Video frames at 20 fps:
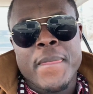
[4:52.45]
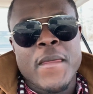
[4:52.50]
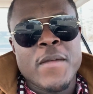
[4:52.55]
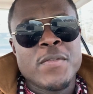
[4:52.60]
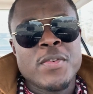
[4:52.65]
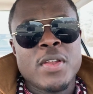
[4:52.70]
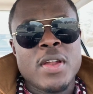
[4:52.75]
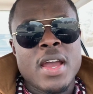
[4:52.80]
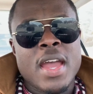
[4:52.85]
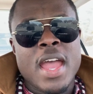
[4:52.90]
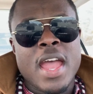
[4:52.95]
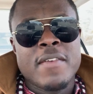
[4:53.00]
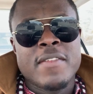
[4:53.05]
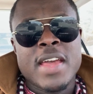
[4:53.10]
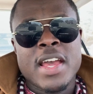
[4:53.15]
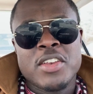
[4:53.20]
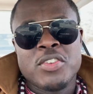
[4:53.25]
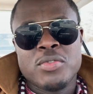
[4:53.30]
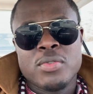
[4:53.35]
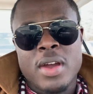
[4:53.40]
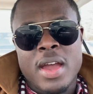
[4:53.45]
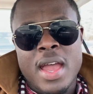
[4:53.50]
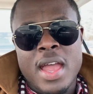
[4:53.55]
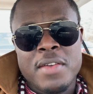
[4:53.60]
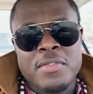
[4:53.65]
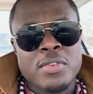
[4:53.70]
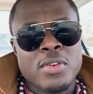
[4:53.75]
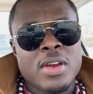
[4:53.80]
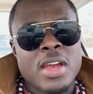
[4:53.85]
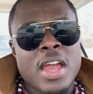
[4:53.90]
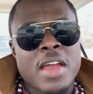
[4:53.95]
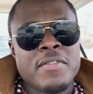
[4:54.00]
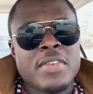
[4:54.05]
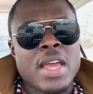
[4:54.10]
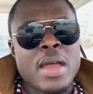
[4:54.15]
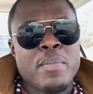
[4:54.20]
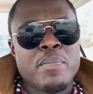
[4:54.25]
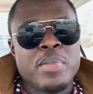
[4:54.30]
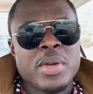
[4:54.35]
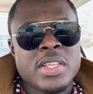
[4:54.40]
If you don't have that drive, you don't have
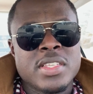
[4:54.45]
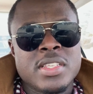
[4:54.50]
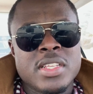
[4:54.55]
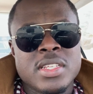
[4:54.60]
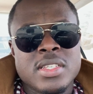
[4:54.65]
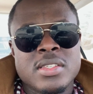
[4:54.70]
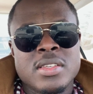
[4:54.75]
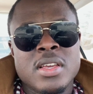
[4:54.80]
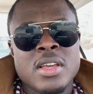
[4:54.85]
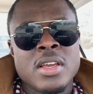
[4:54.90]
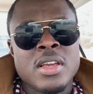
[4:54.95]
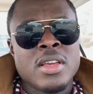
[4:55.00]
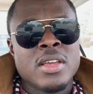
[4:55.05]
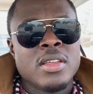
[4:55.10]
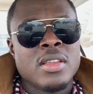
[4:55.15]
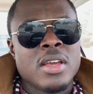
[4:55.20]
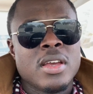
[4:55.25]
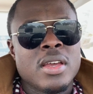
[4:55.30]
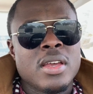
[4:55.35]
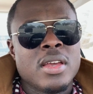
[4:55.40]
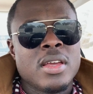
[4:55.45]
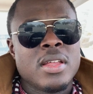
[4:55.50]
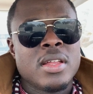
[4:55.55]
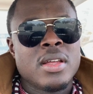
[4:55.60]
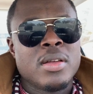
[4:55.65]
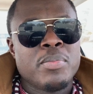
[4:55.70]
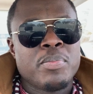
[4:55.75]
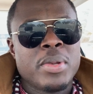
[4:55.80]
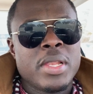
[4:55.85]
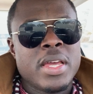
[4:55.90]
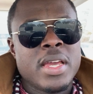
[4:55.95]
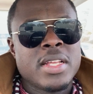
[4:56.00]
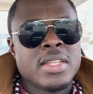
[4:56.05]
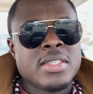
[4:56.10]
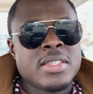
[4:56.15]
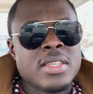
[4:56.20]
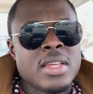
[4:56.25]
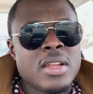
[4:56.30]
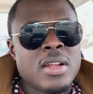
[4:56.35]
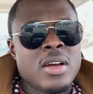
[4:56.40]
that business and
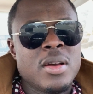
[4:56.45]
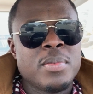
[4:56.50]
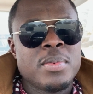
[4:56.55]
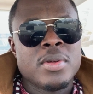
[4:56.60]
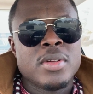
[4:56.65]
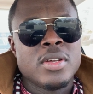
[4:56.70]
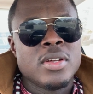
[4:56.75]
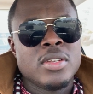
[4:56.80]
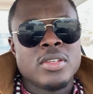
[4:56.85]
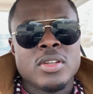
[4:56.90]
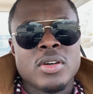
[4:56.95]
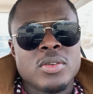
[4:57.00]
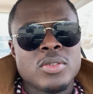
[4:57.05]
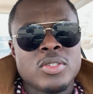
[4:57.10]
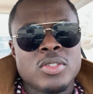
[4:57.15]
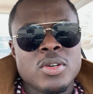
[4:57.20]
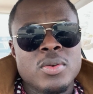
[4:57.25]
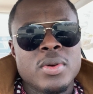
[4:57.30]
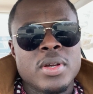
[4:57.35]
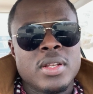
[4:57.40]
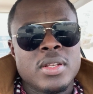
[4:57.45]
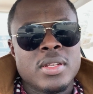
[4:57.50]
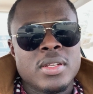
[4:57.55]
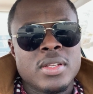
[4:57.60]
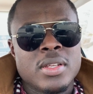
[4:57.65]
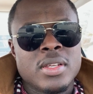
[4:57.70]
plans set up, don't do it.